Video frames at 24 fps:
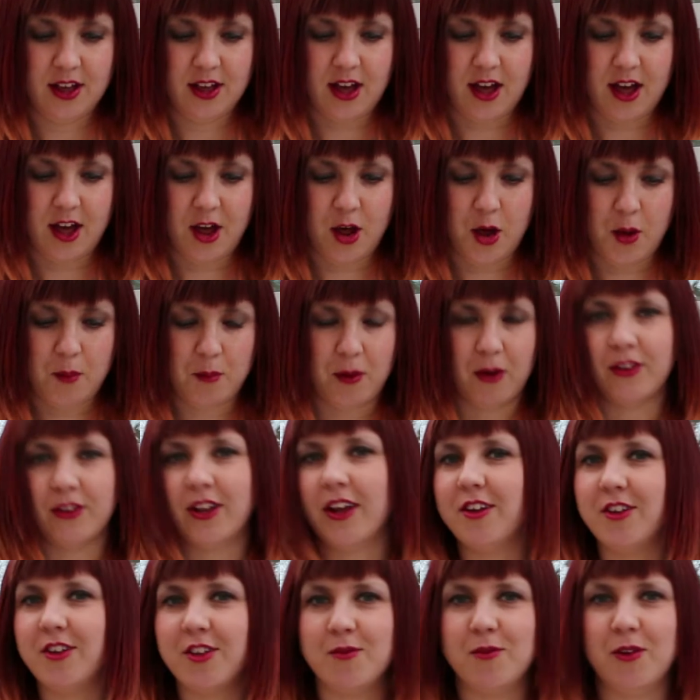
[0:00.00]
I'll
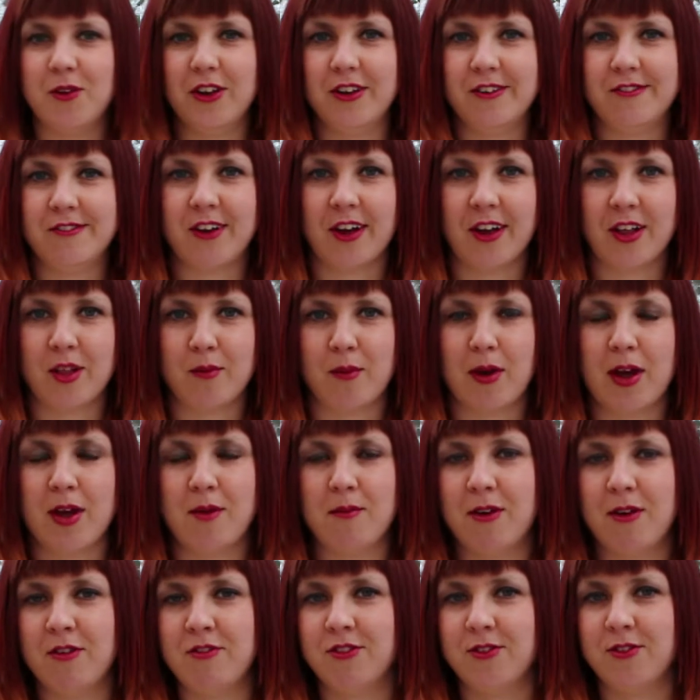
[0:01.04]
tell you some more little facts about
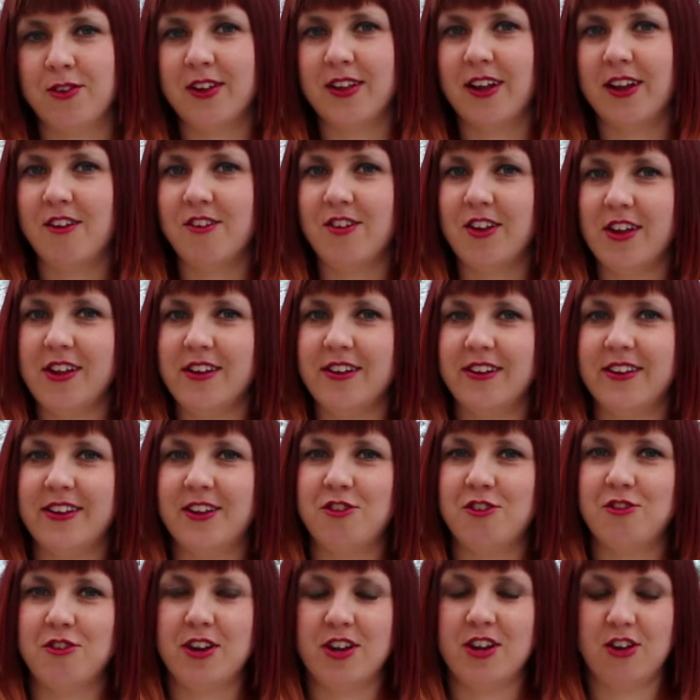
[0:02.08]
him afterwards actually, because
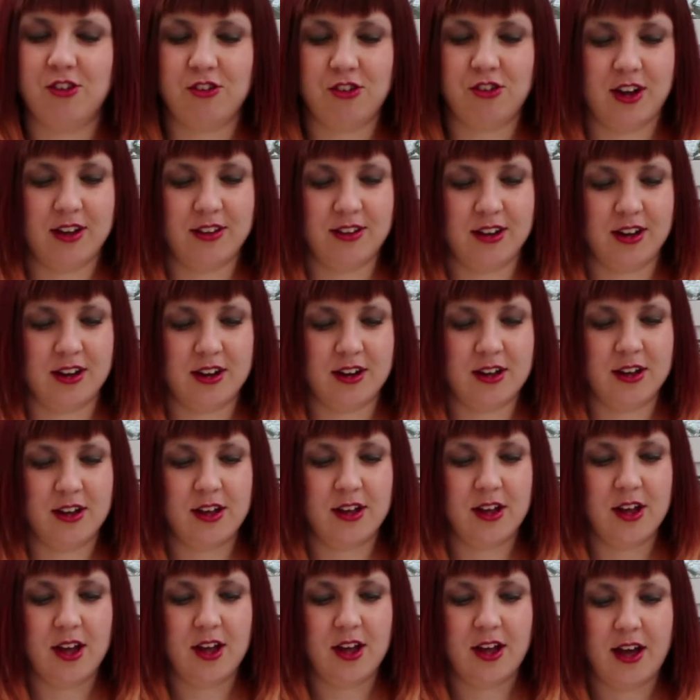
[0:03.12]
he's really interesting
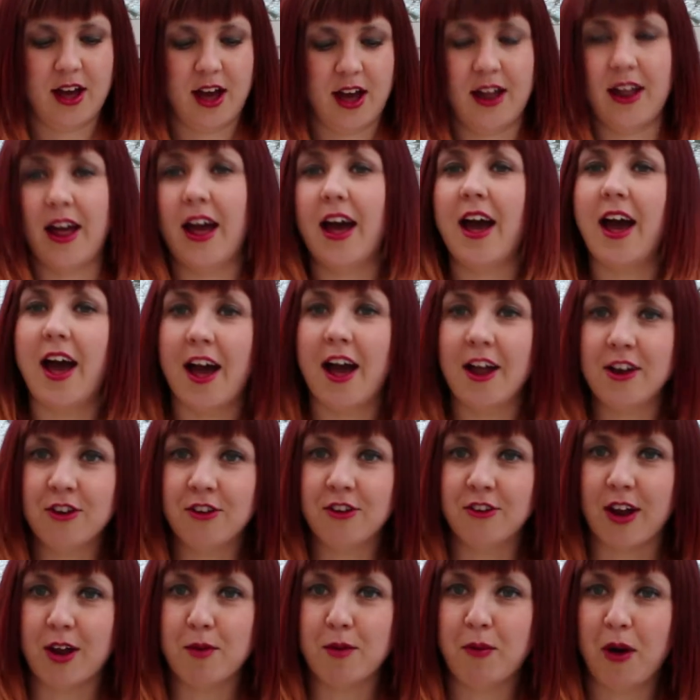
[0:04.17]
and a
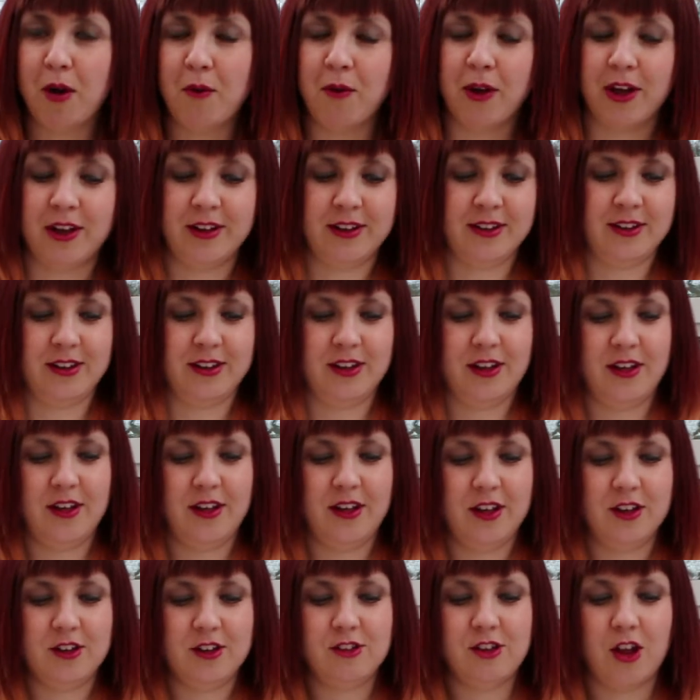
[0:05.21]
great poet.
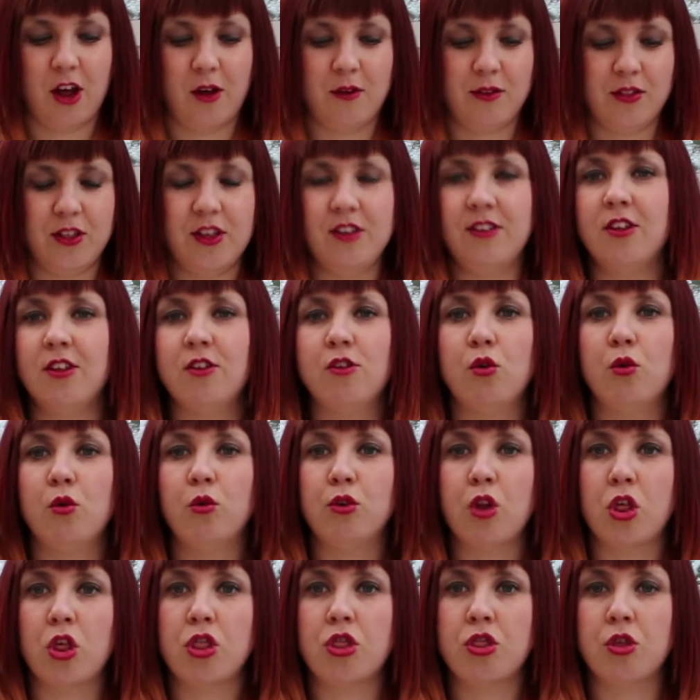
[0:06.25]
So this is
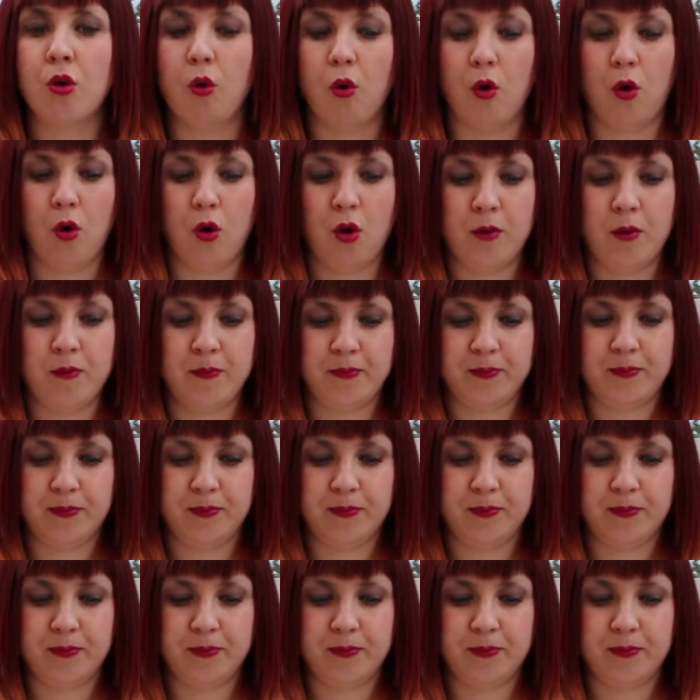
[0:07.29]
called Thaw.